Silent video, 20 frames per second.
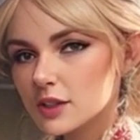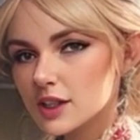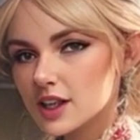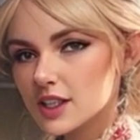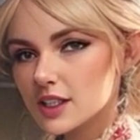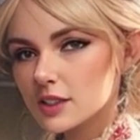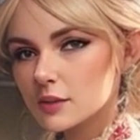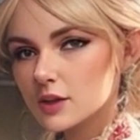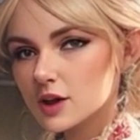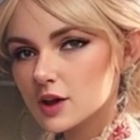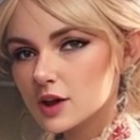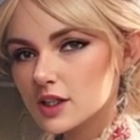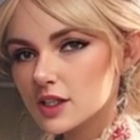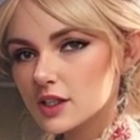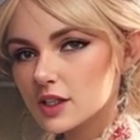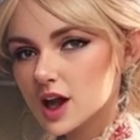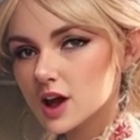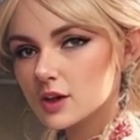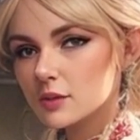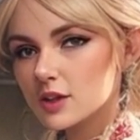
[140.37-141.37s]
that is very
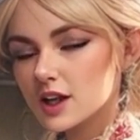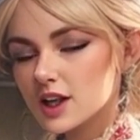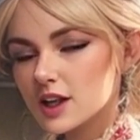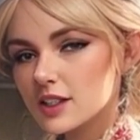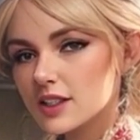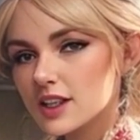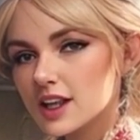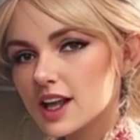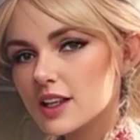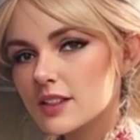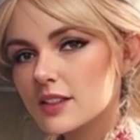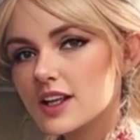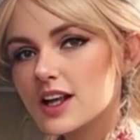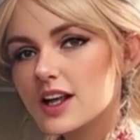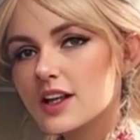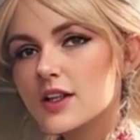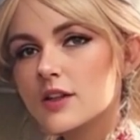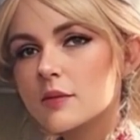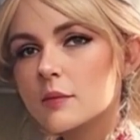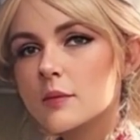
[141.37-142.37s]
soft and
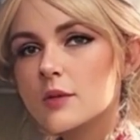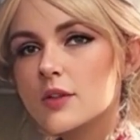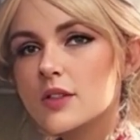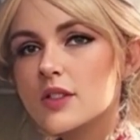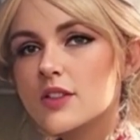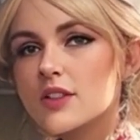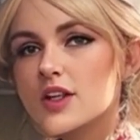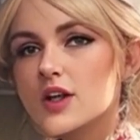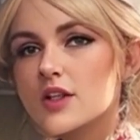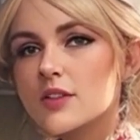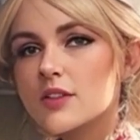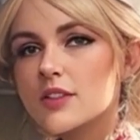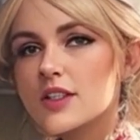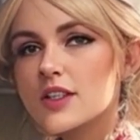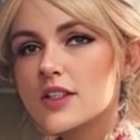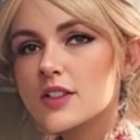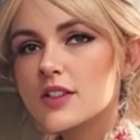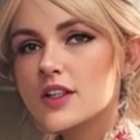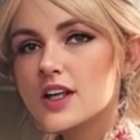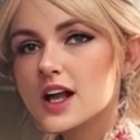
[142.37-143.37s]
elastic but does not
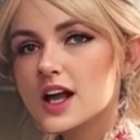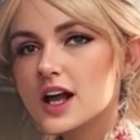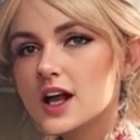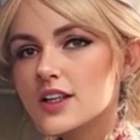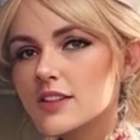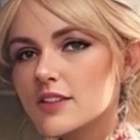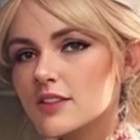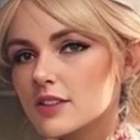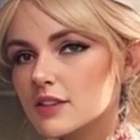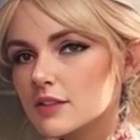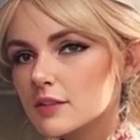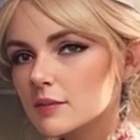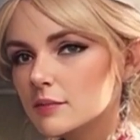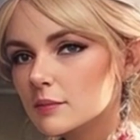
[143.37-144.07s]
stick to the hand.